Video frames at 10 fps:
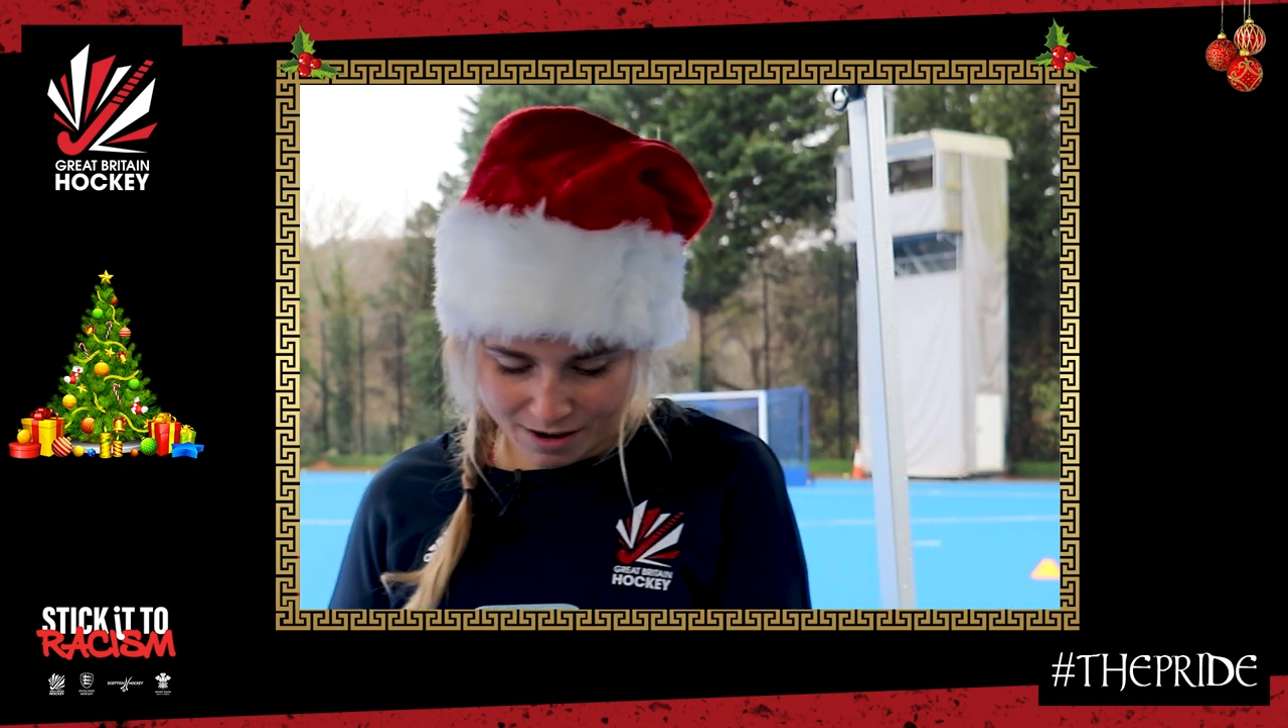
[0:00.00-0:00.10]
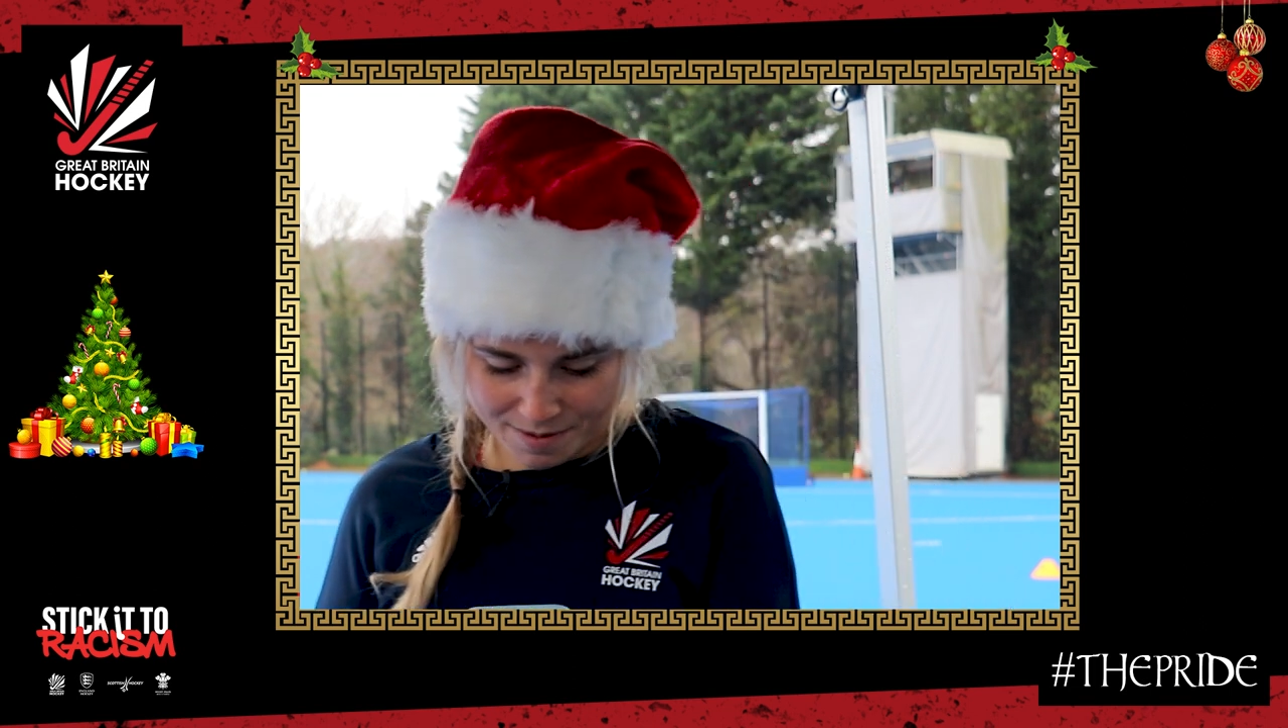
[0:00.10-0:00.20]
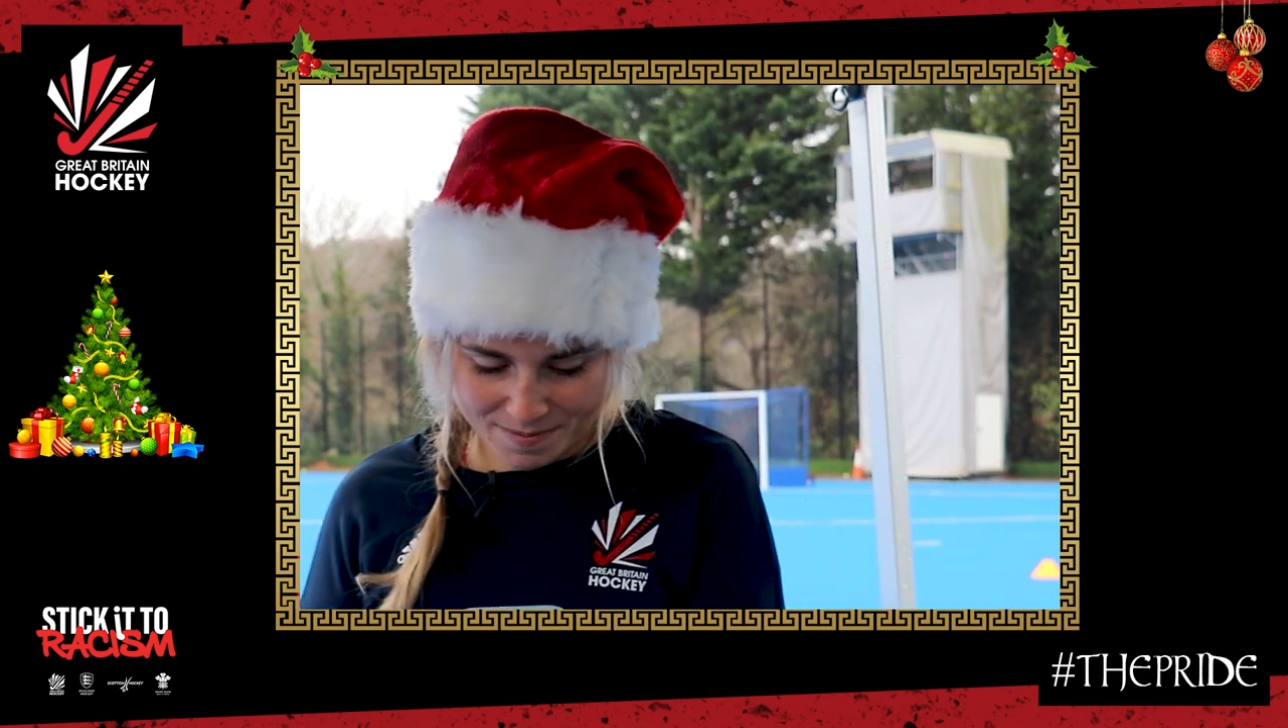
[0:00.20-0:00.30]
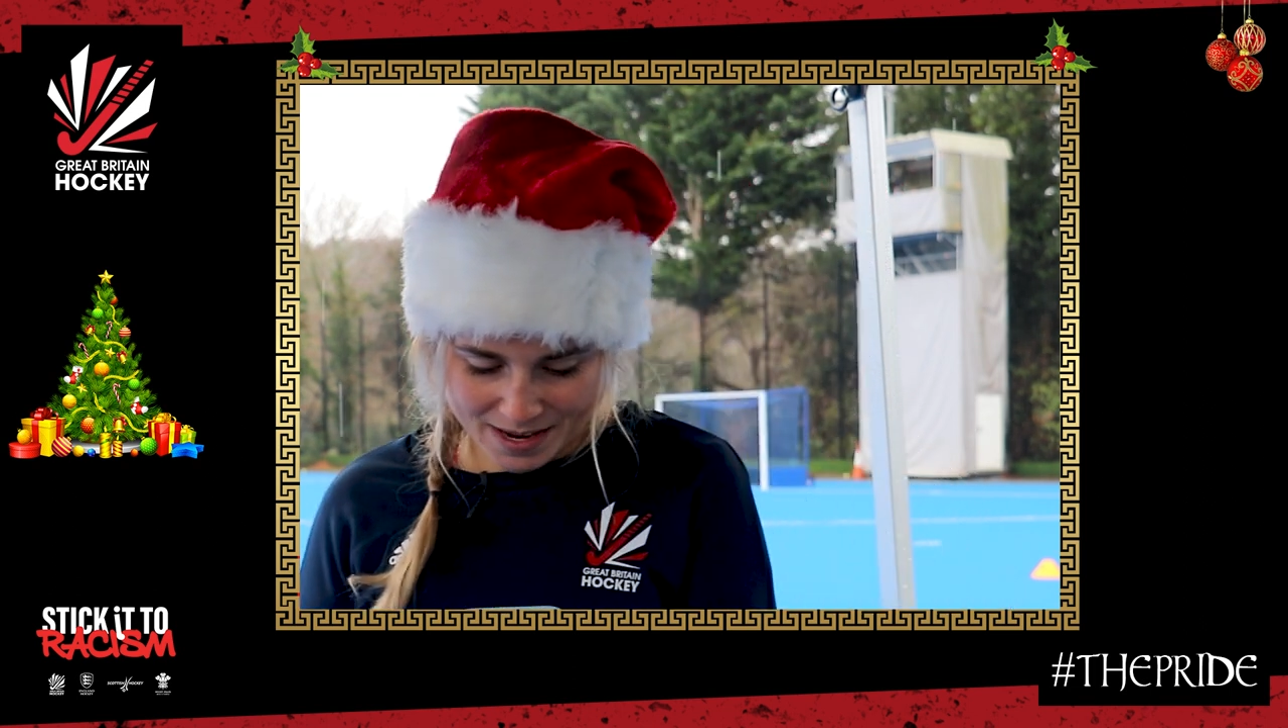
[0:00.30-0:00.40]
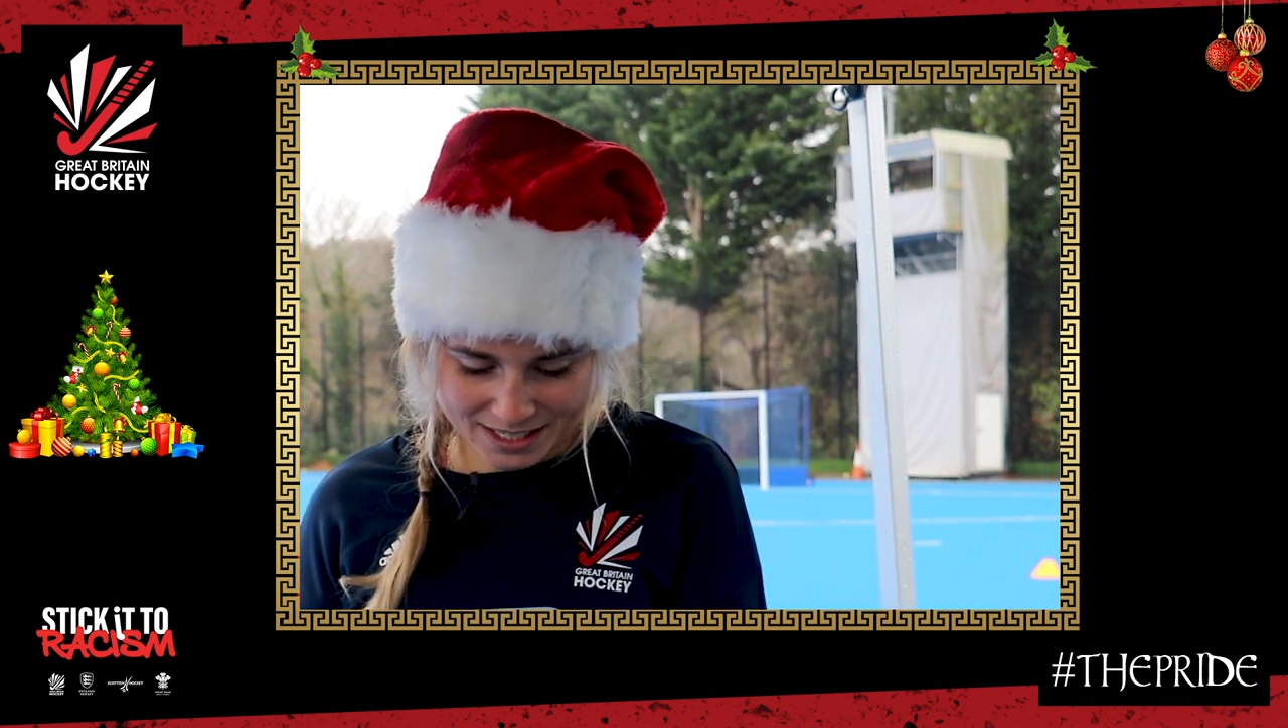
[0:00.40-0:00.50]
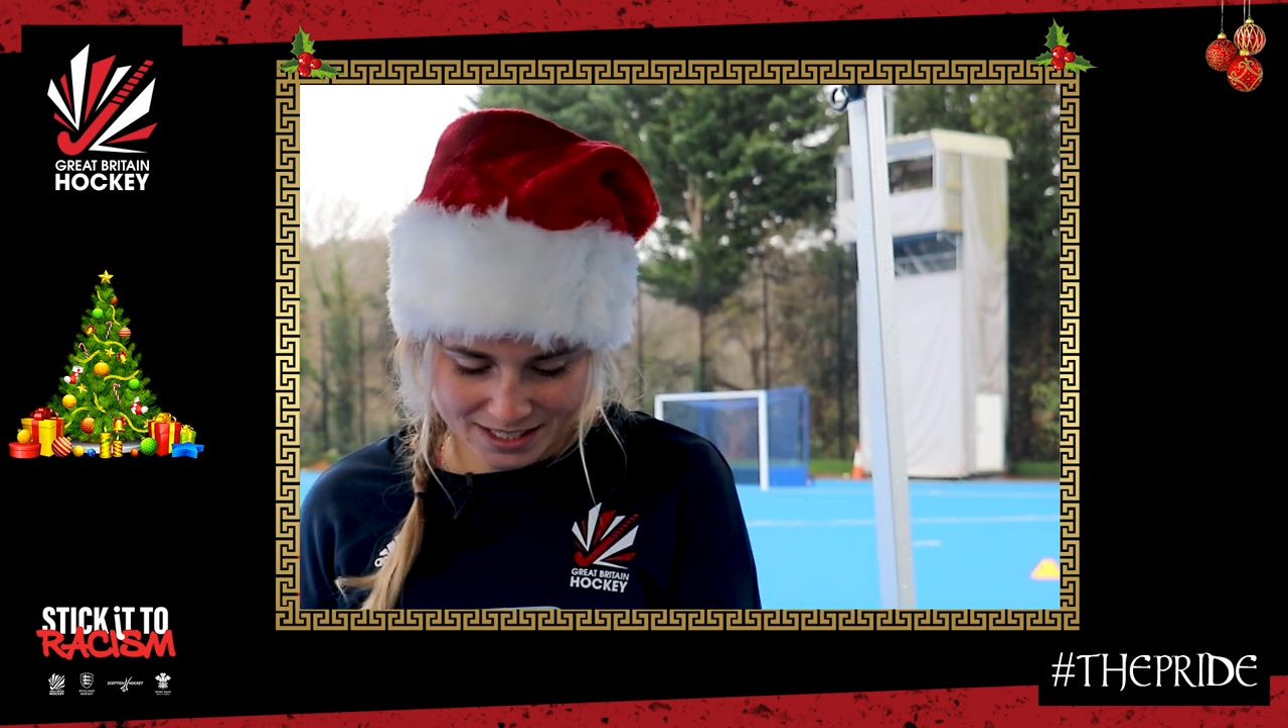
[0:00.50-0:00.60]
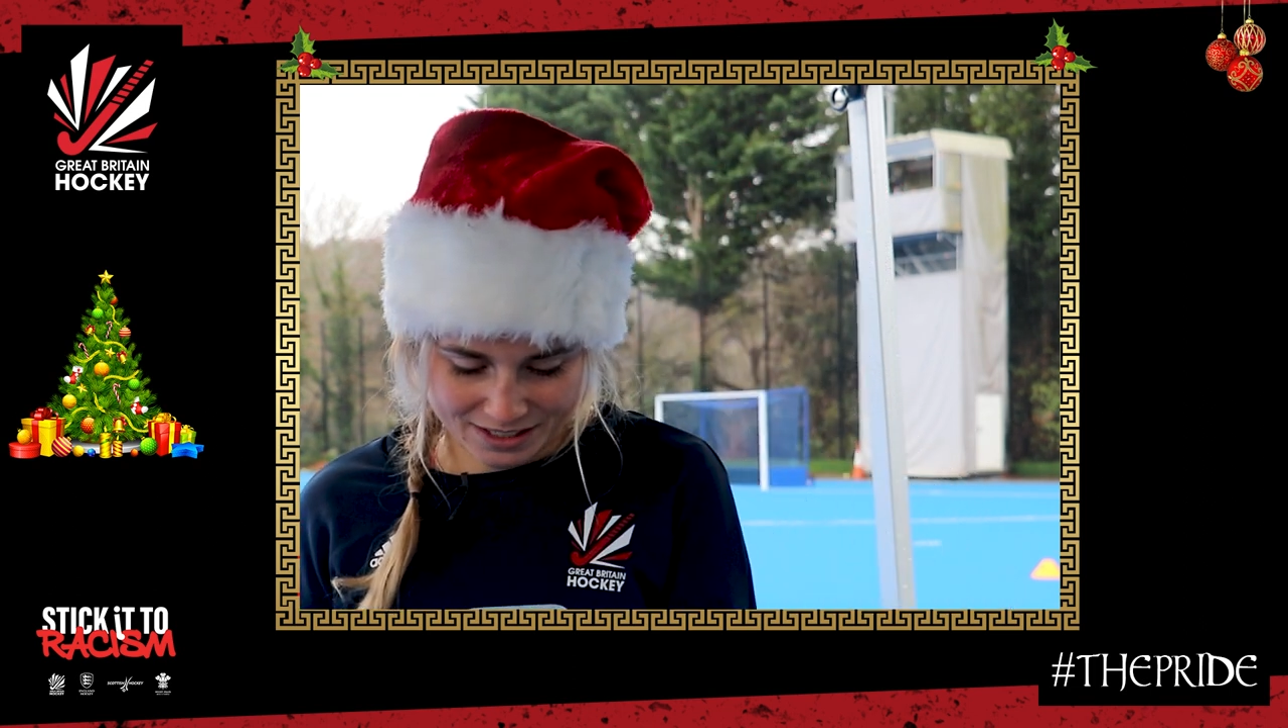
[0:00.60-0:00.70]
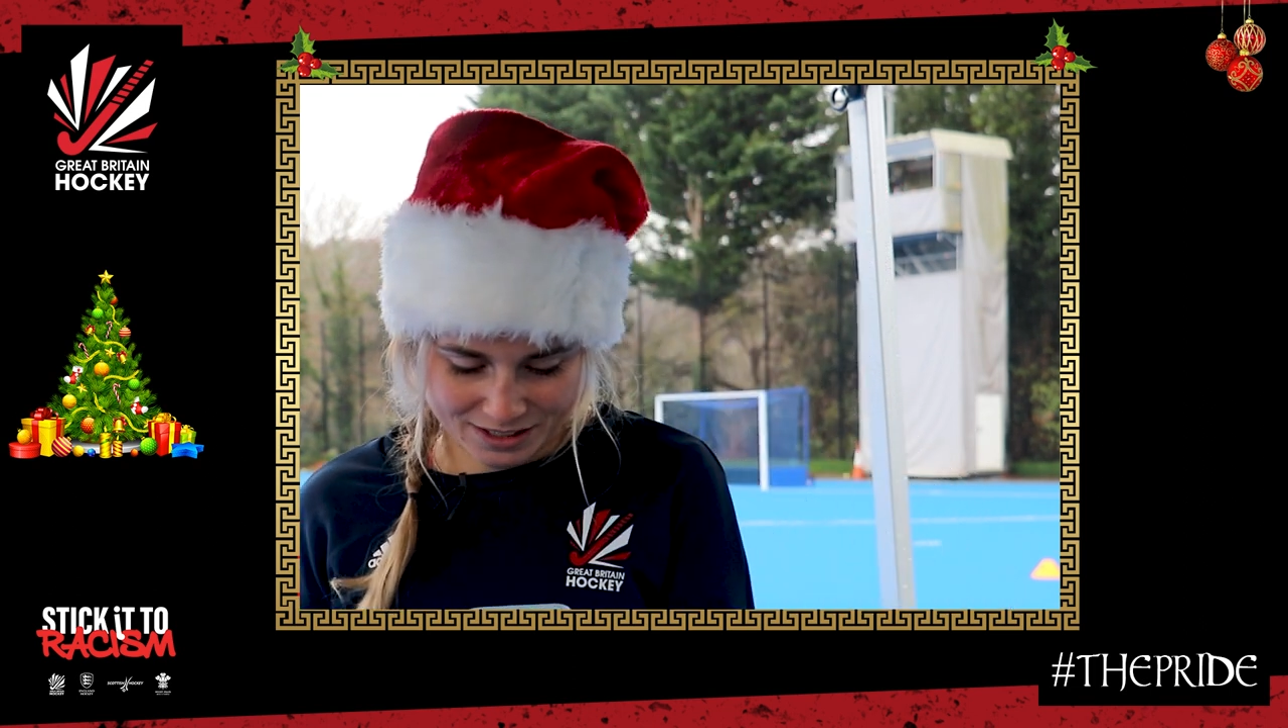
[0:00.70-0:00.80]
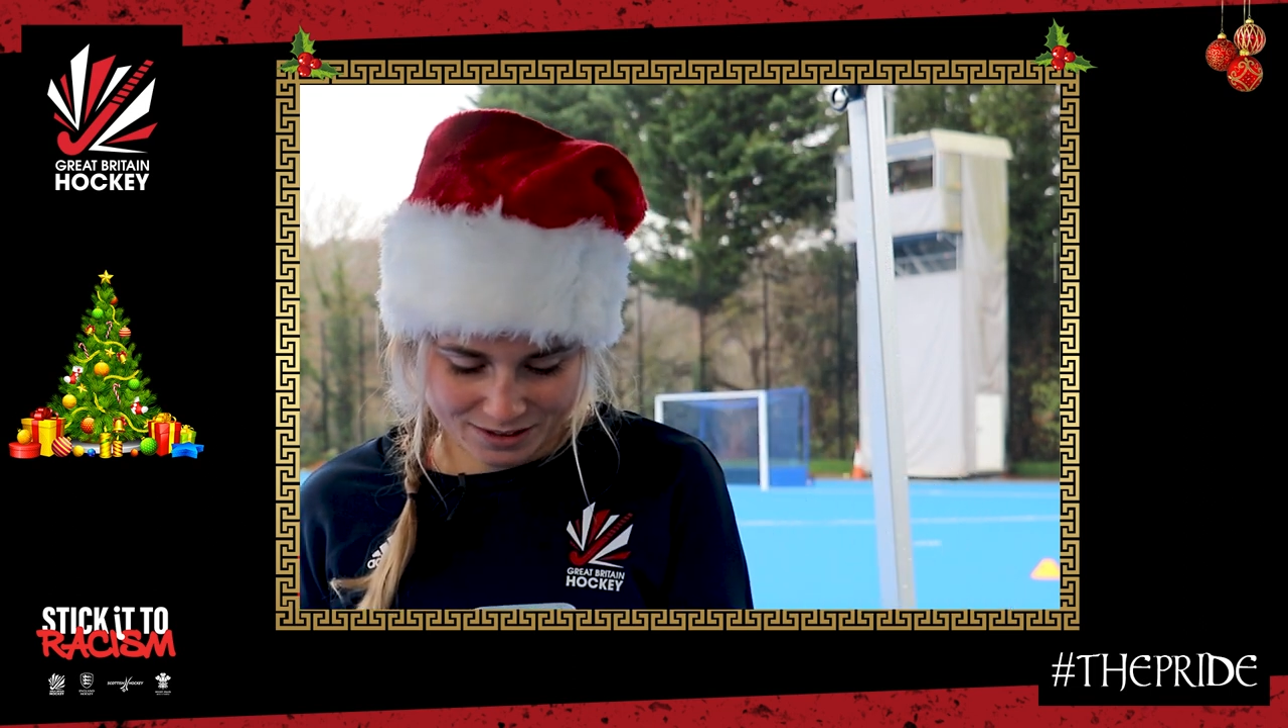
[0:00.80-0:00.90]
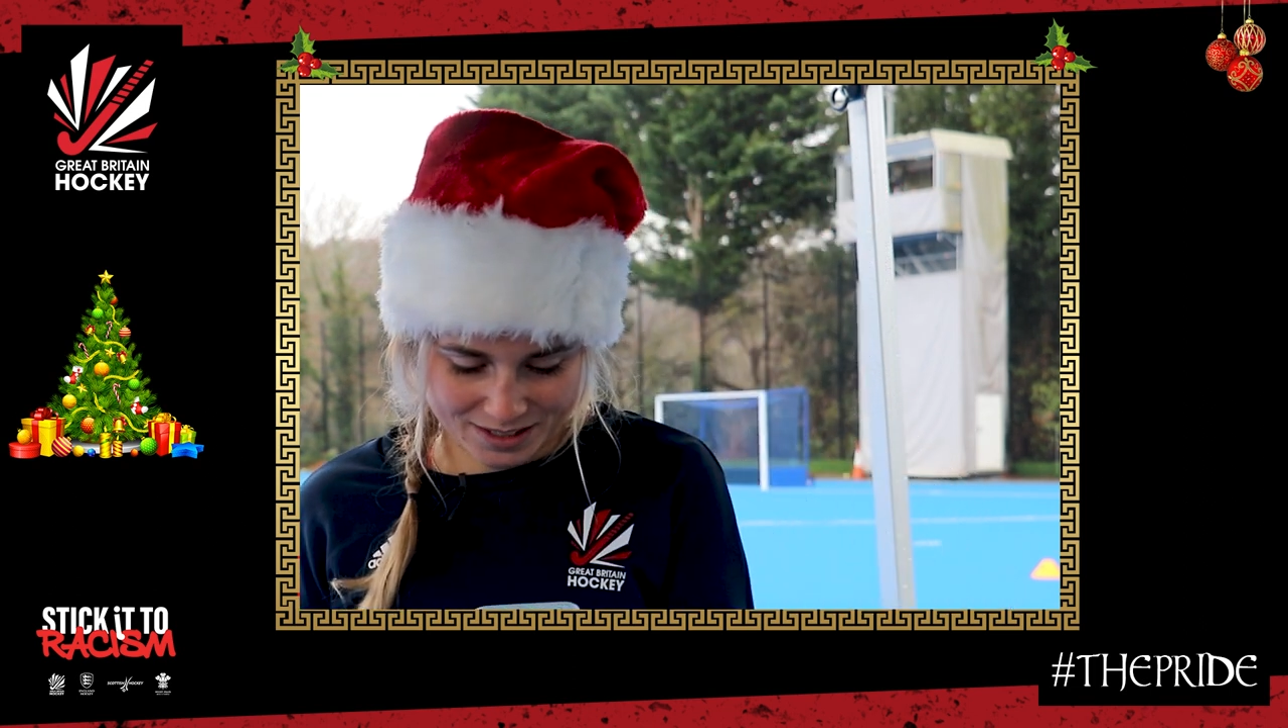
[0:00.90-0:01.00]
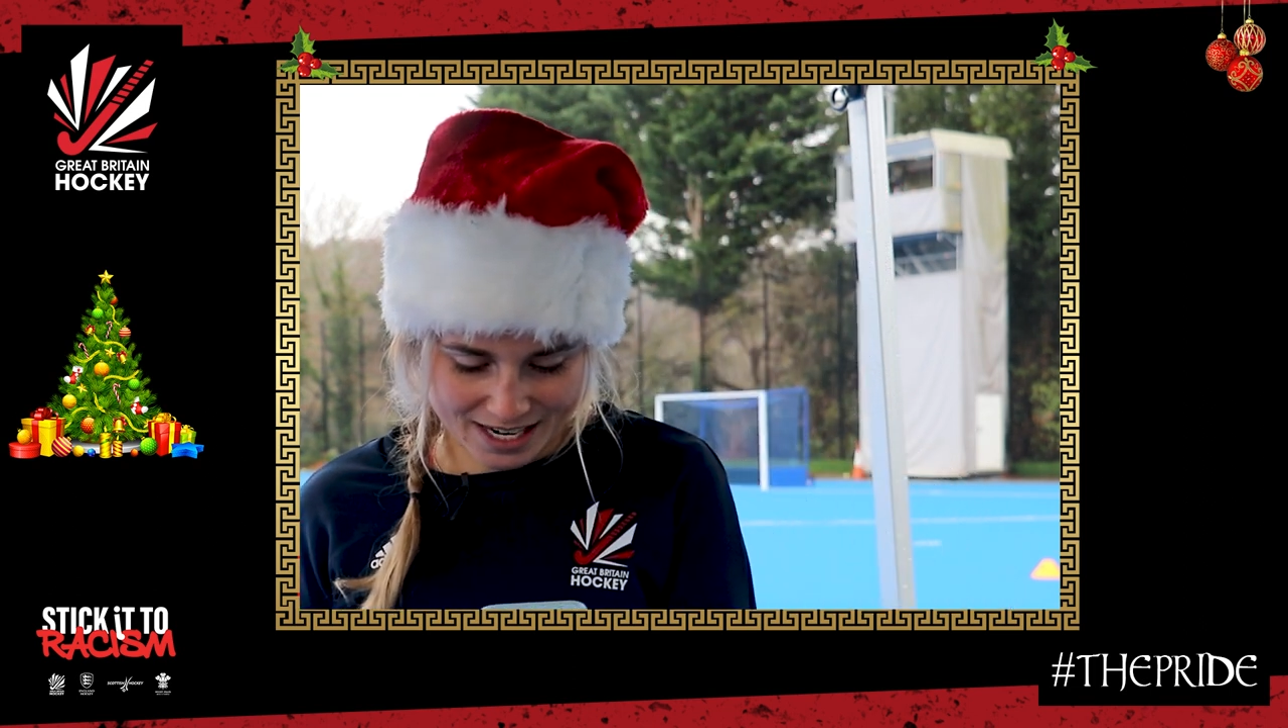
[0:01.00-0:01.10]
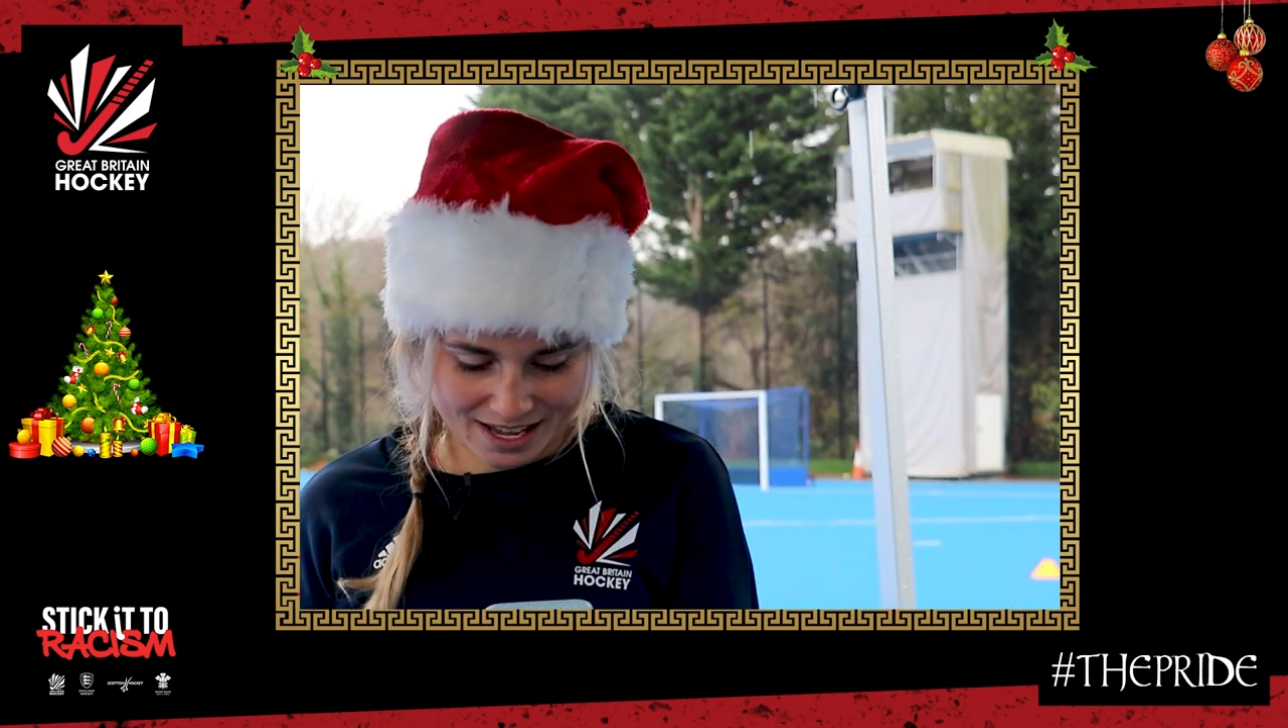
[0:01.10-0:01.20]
Prime Minister called